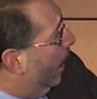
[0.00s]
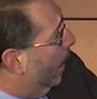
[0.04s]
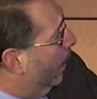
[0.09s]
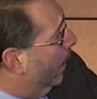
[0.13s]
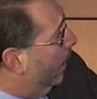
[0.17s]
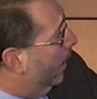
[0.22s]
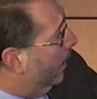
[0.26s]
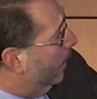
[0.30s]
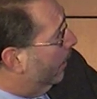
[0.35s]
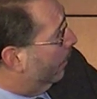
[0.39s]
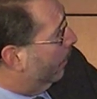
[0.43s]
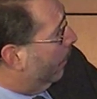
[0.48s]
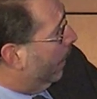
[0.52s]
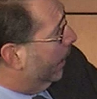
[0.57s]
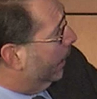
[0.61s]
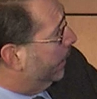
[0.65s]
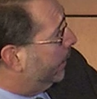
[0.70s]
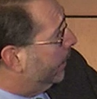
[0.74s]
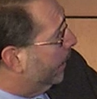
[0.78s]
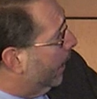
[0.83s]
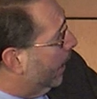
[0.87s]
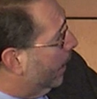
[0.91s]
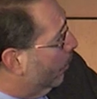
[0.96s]

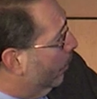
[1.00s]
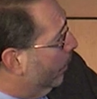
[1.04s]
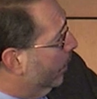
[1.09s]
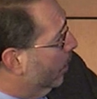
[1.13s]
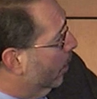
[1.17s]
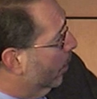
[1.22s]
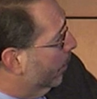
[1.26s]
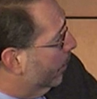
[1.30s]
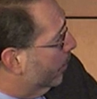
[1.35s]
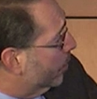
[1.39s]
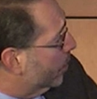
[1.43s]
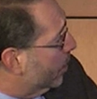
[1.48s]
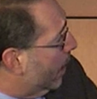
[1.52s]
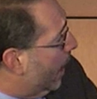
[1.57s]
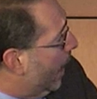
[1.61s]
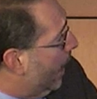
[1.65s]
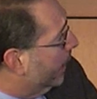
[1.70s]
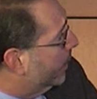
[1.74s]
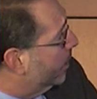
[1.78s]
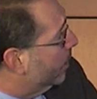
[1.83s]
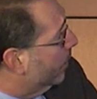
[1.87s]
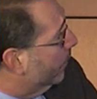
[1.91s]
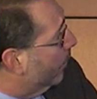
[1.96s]
but we know there's
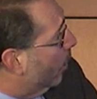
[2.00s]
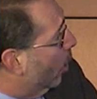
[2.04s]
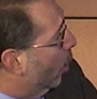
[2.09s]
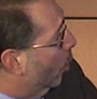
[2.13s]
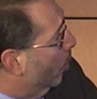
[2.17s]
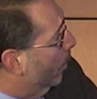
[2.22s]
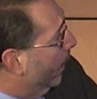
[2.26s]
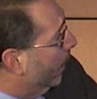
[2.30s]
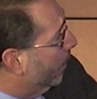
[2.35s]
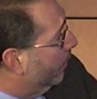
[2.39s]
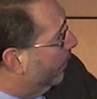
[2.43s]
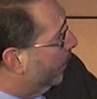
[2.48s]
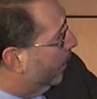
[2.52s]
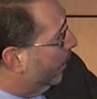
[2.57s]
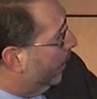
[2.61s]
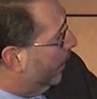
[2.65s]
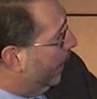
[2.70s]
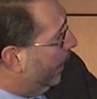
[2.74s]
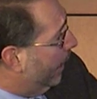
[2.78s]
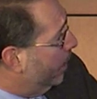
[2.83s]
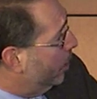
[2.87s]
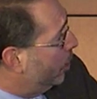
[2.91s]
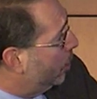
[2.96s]
lots of omic
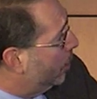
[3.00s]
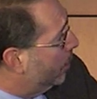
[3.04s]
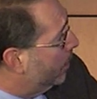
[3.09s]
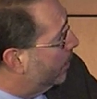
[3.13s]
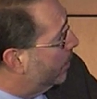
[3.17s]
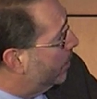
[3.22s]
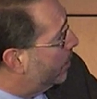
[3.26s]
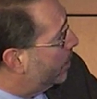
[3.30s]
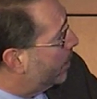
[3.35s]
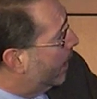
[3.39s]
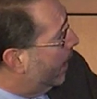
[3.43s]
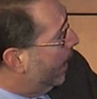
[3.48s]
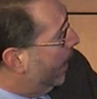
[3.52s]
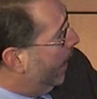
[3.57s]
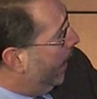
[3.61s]
variations